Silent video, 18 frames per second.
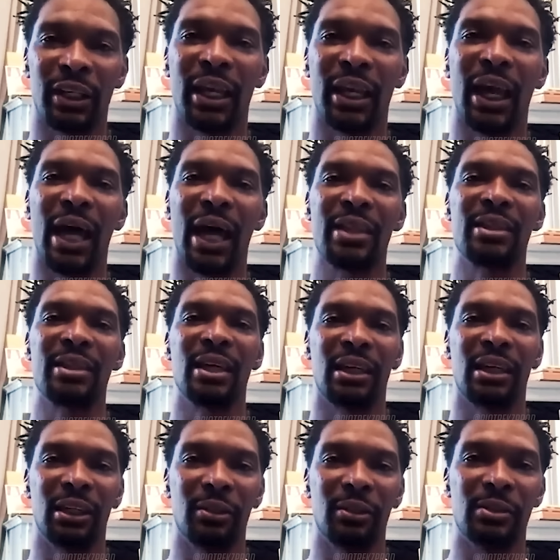yeah, I
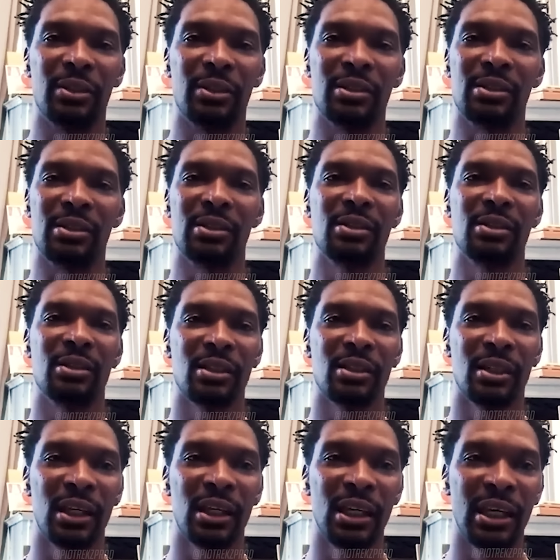think he was
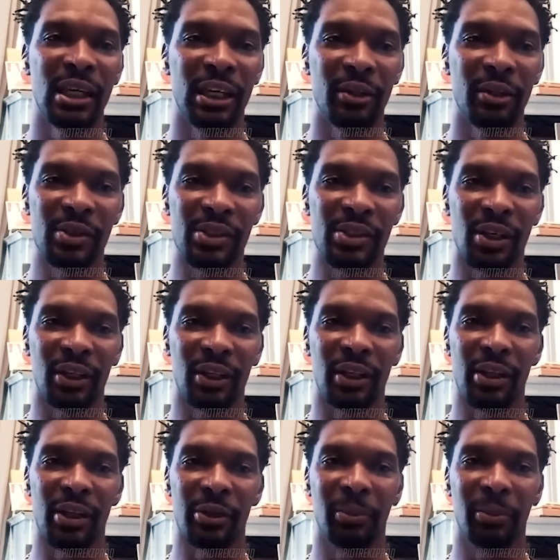on
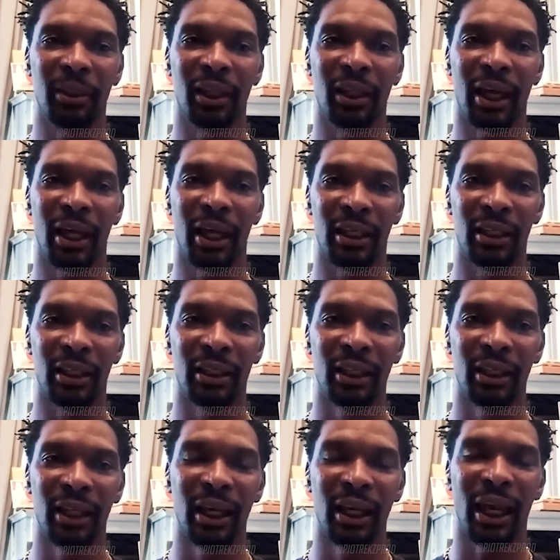another planet.